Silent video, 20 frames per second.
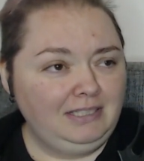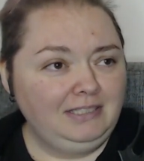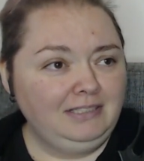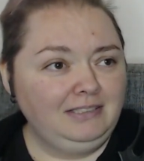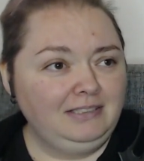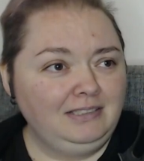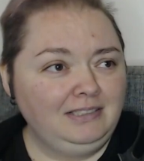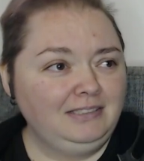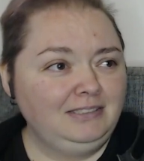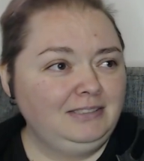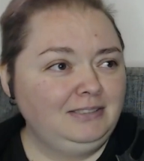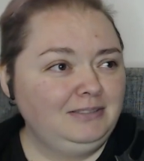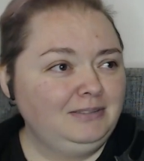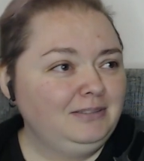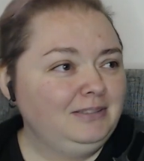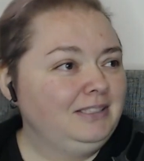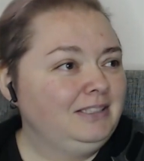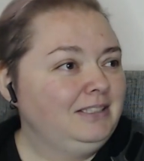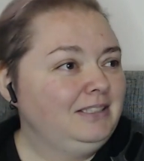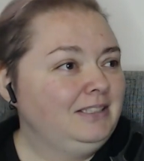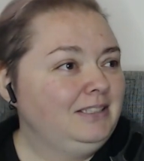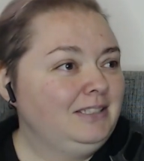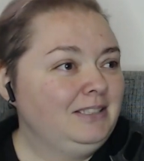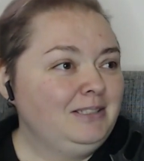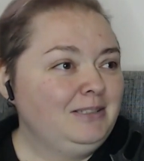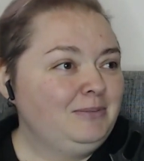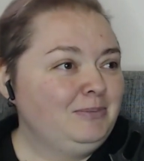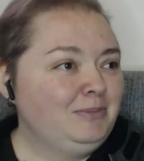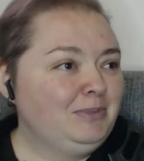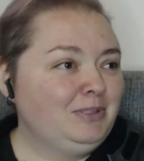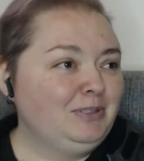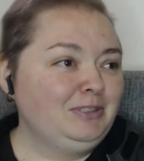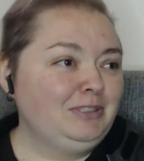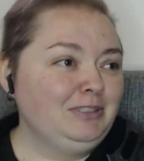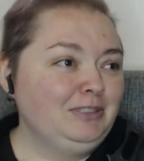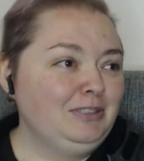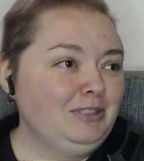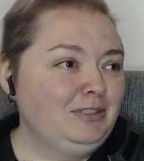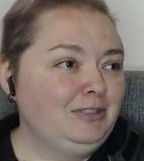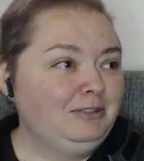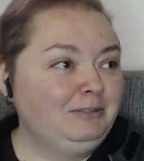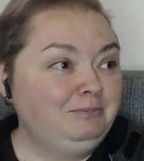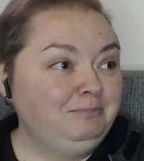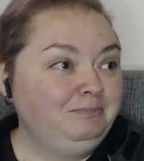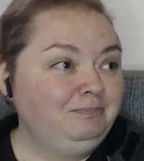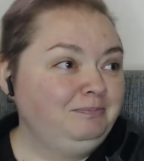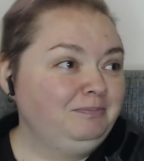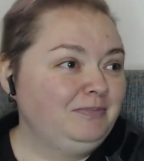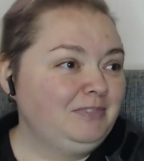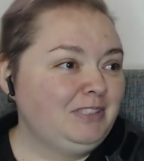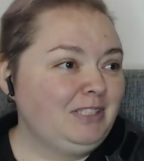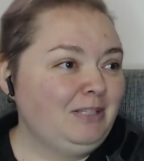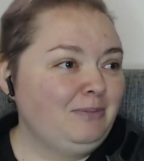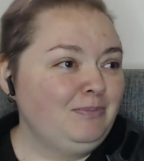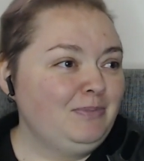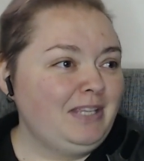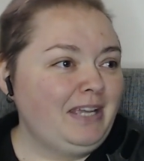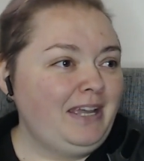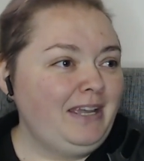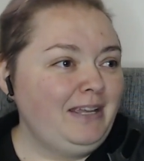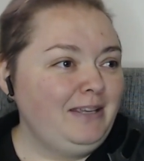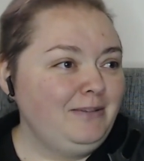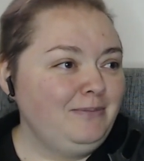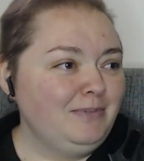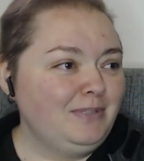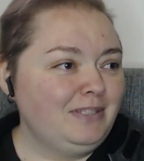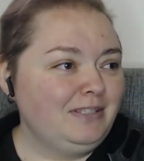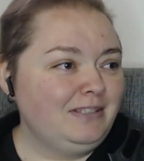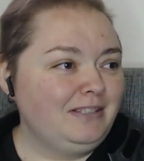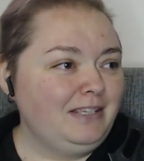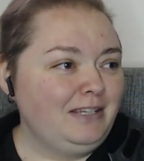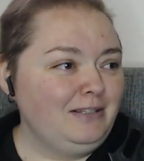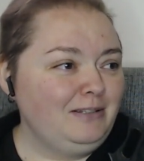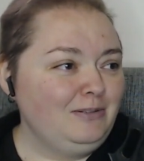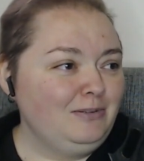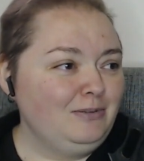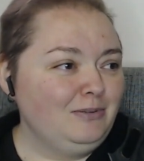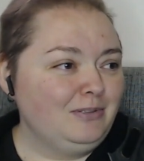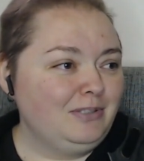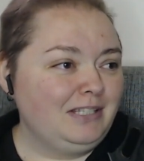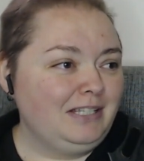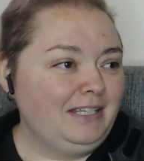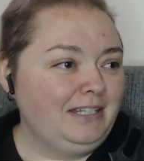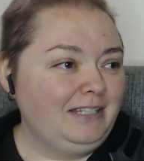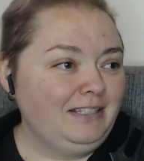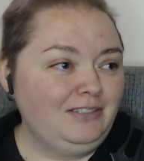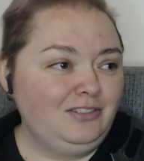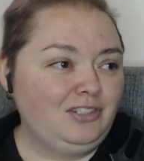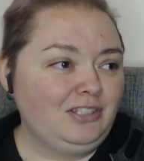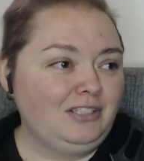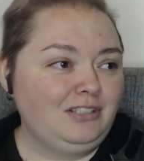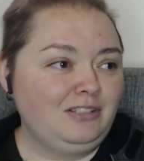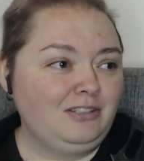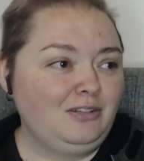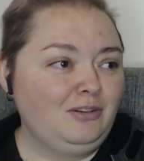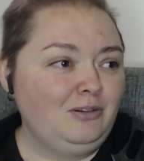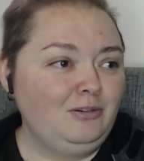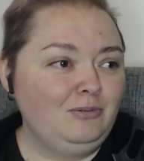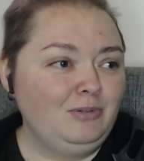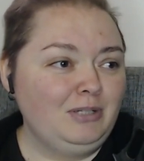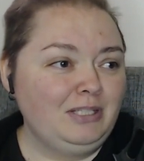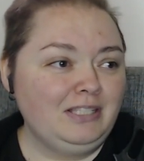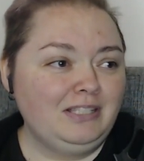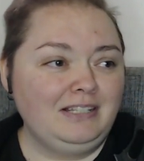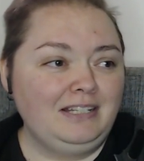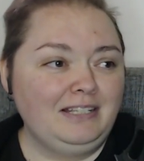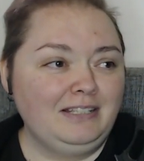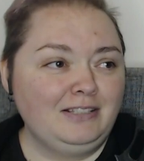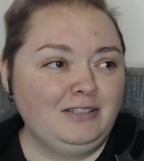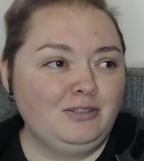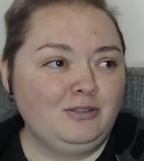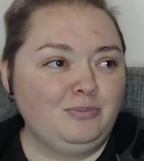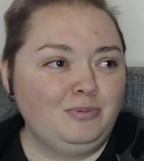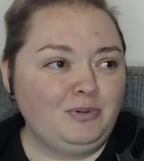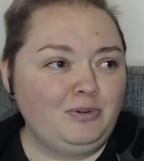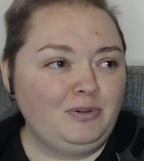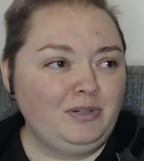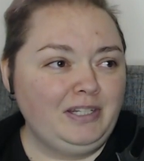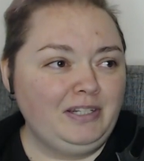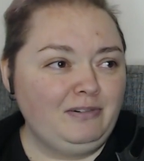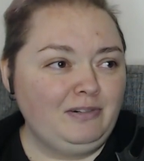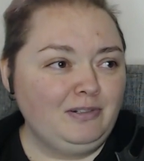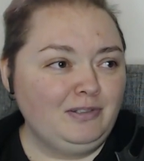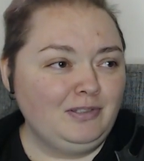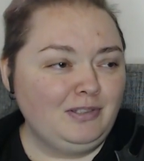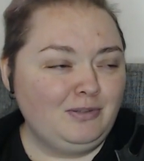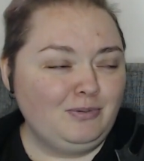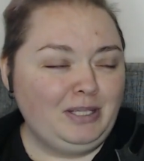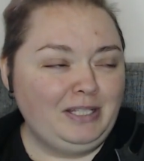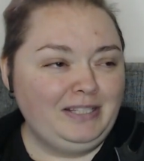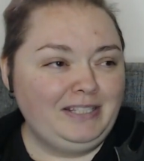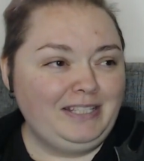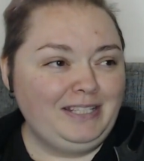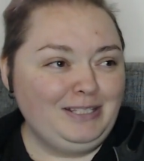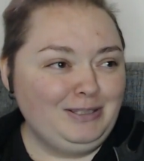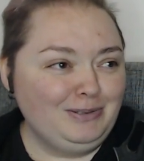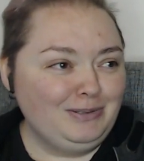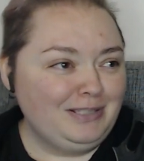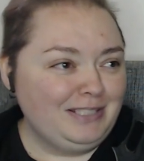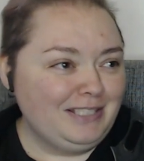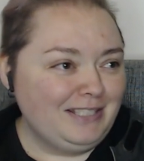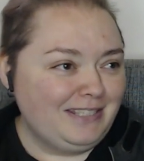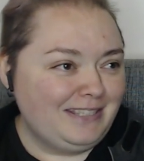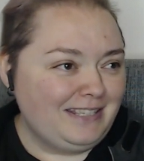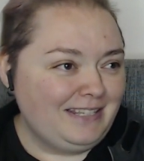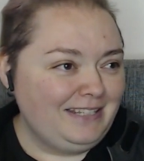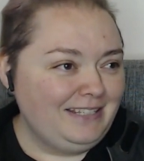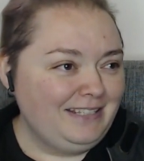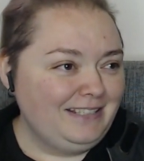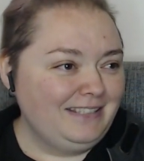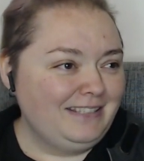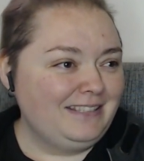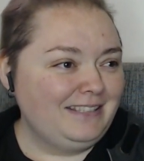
yes. Because, you know, sometimes they look like just always like superheroes when they do these things.